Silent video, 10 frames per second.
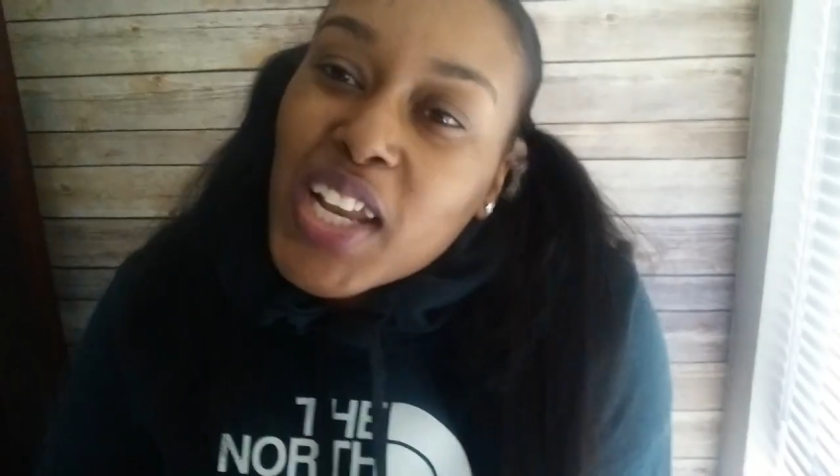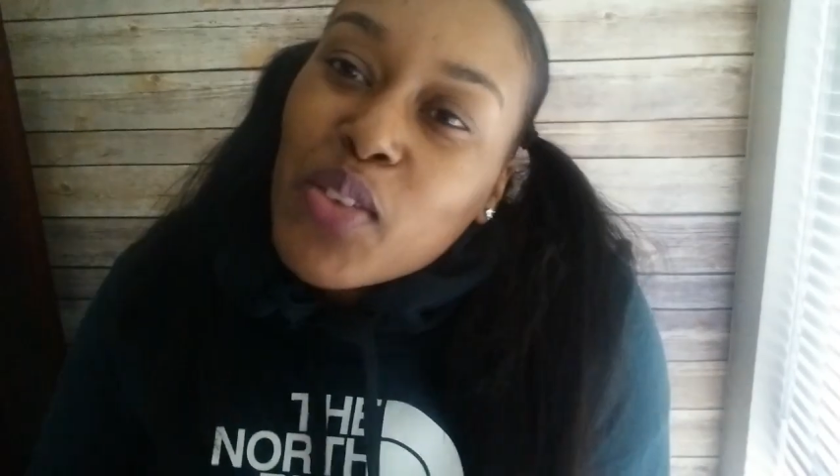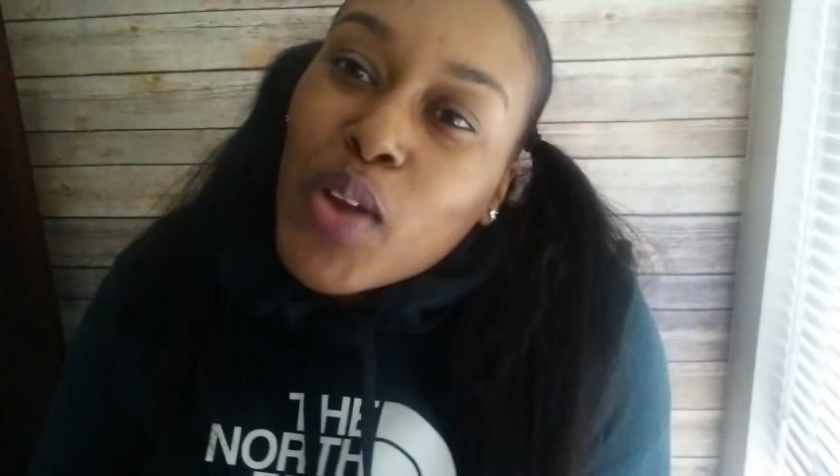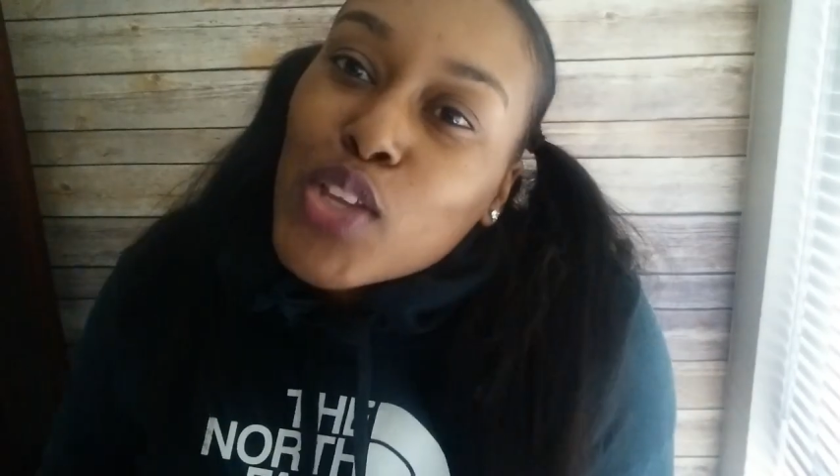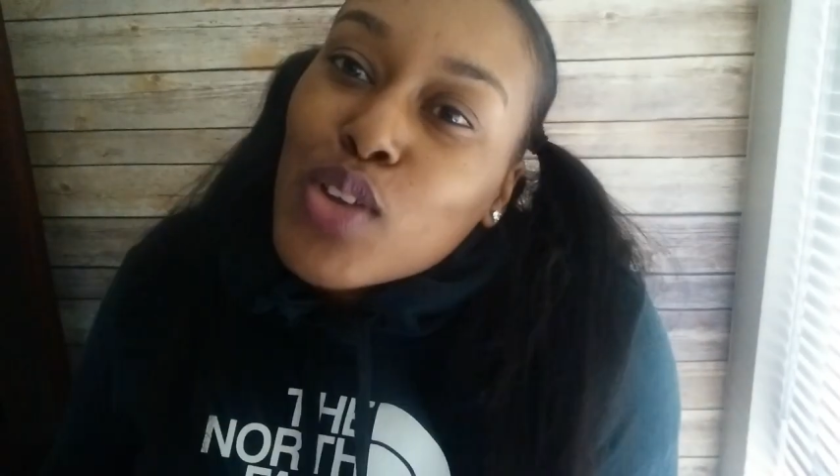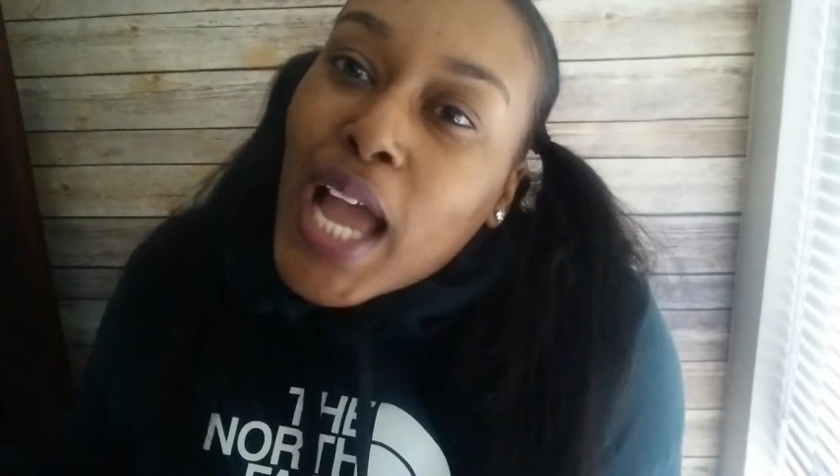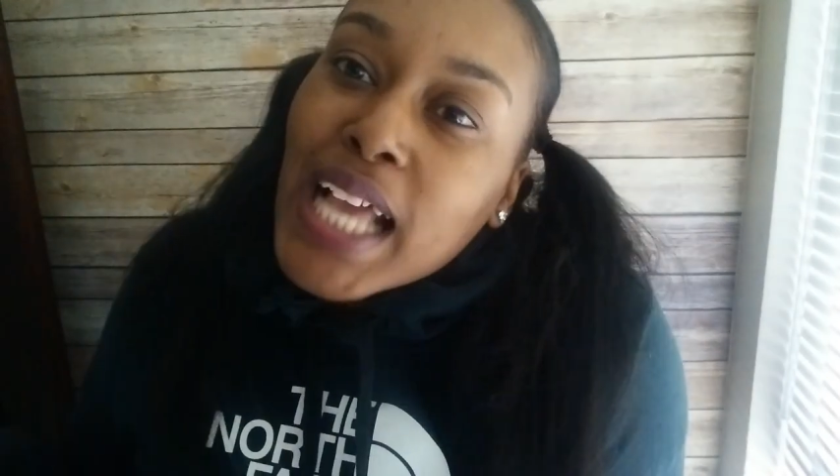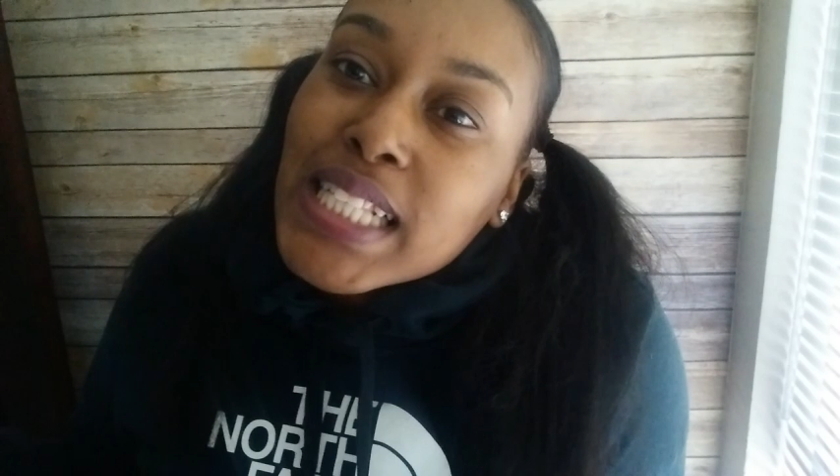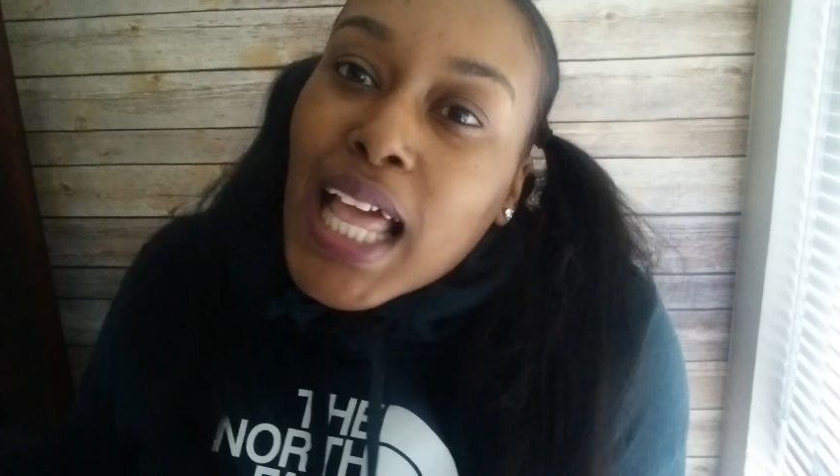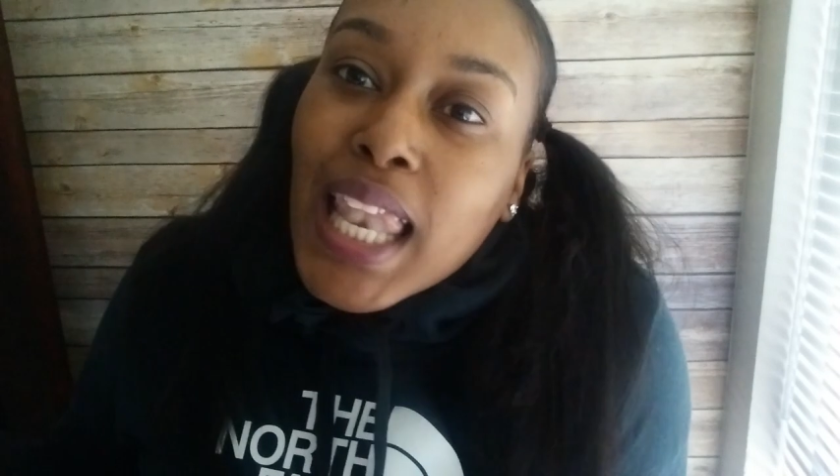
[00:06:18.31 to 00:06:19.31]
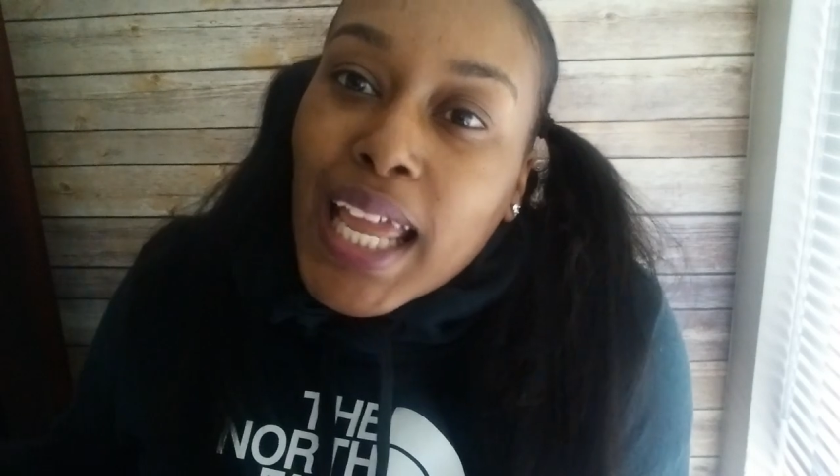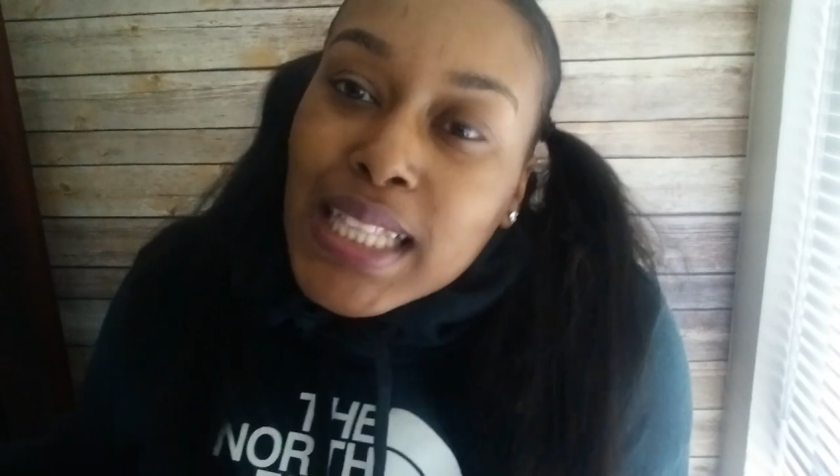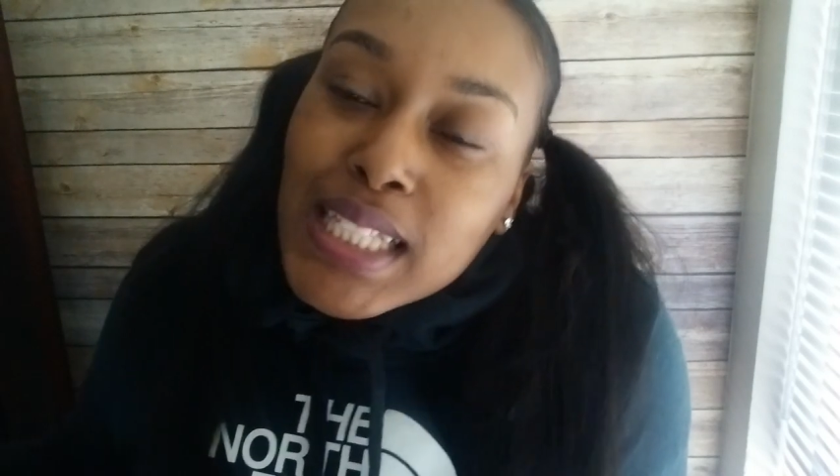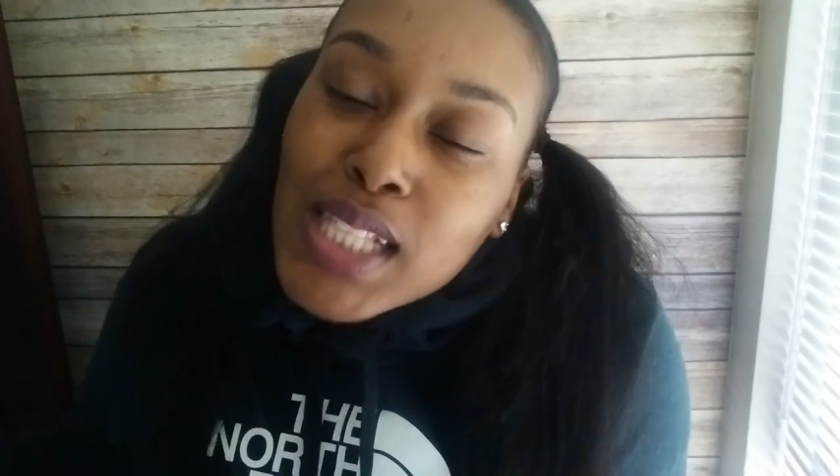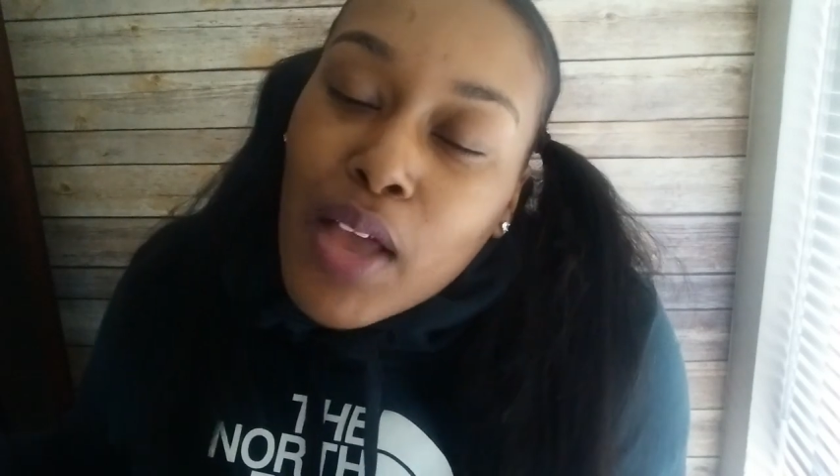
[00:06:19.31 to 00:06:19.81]
Anyway, you guys, I
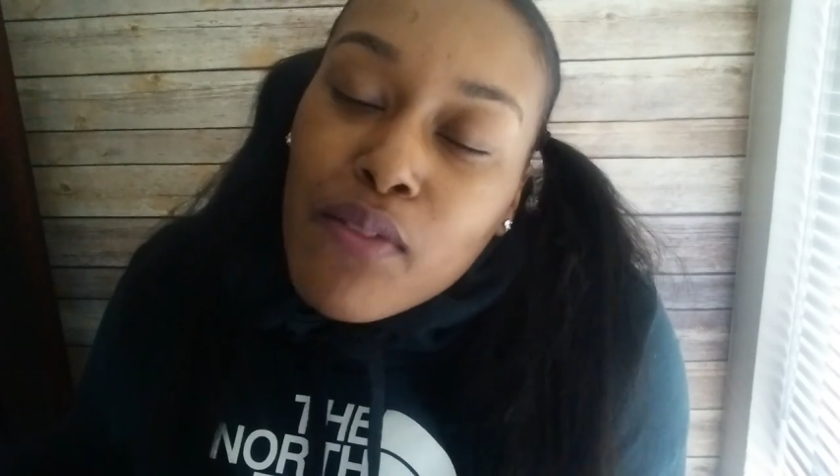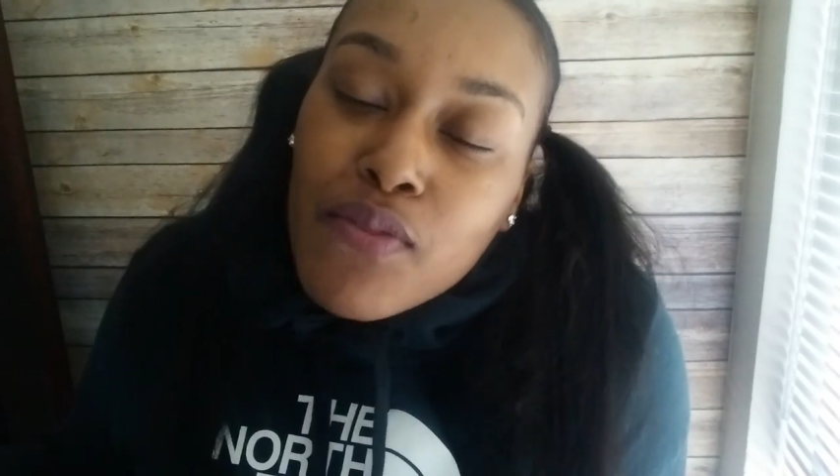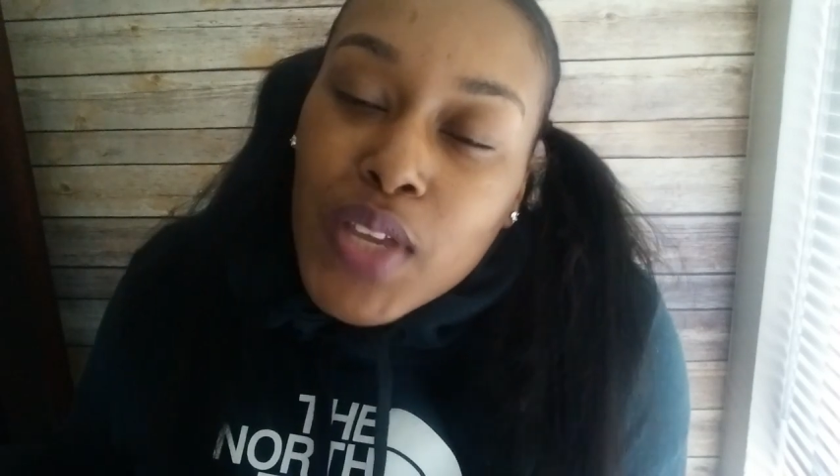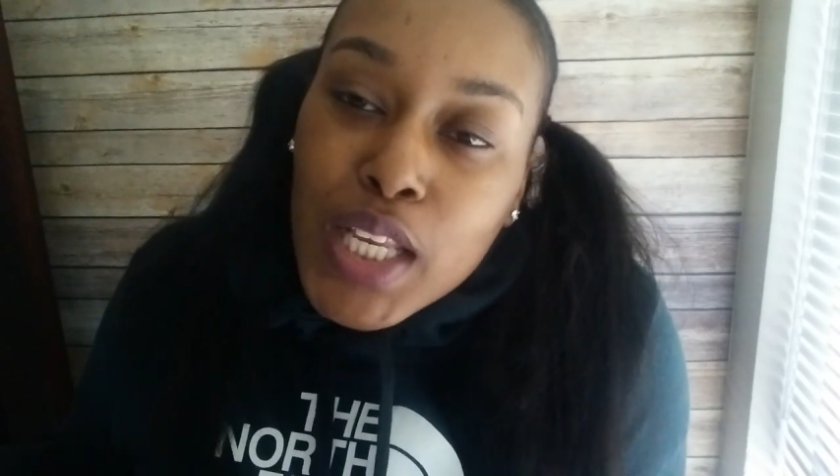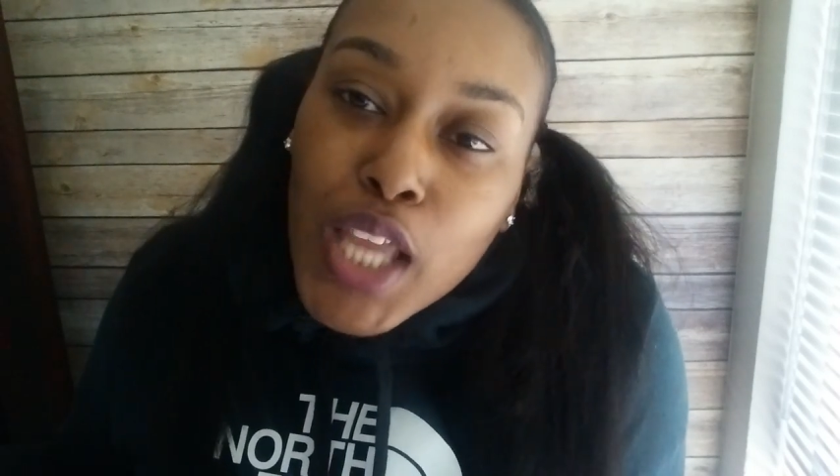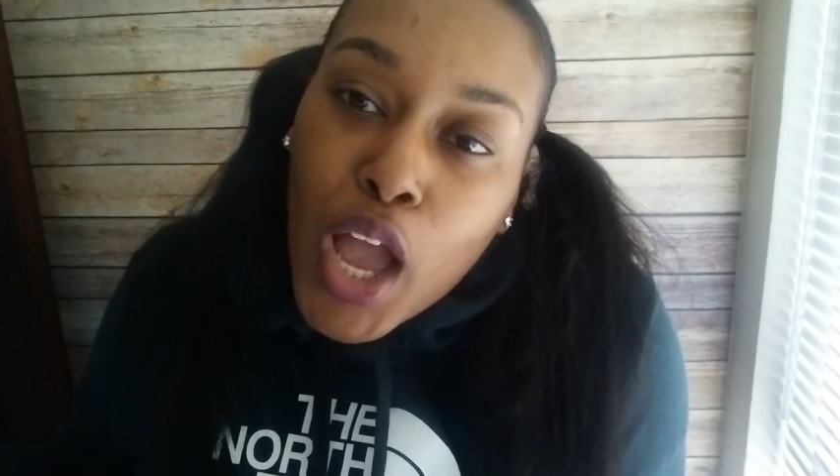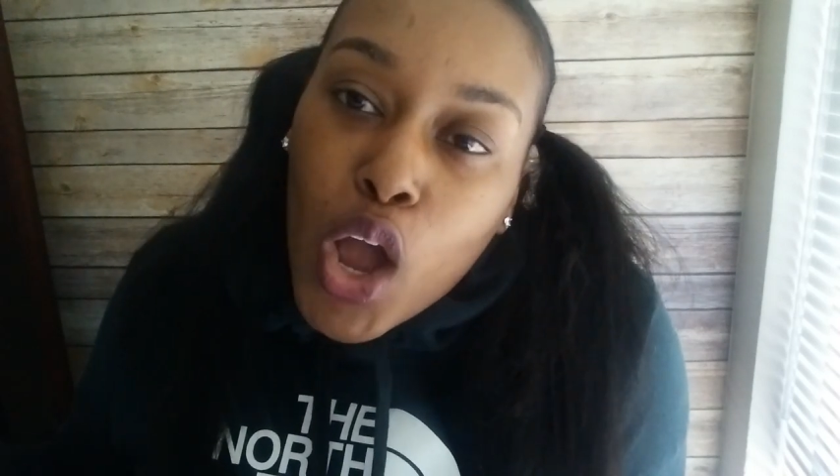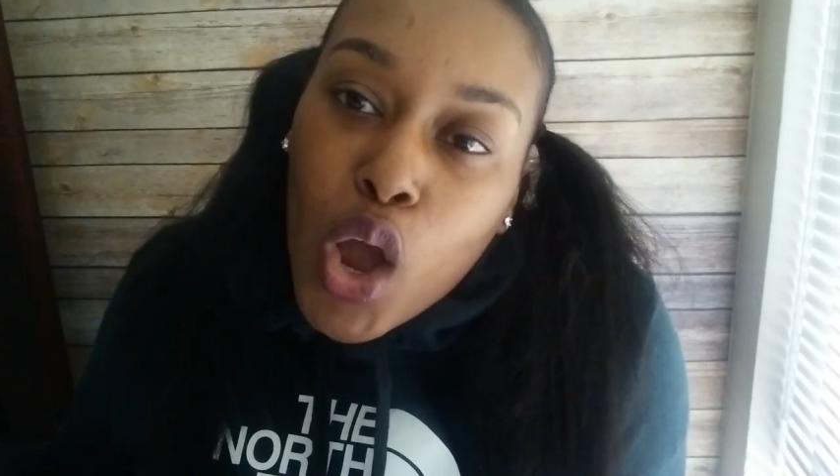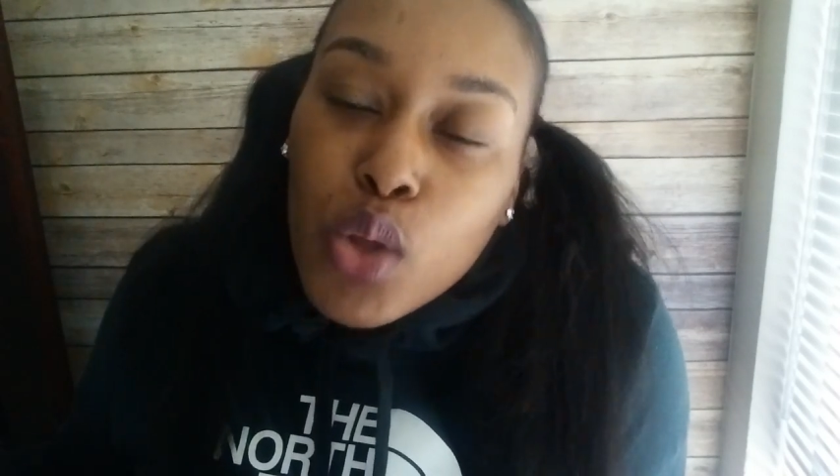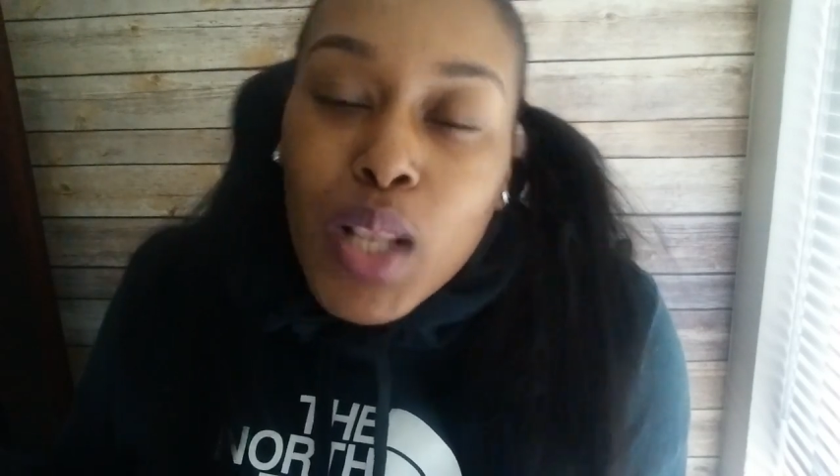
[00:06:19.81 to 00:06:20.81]
like this video.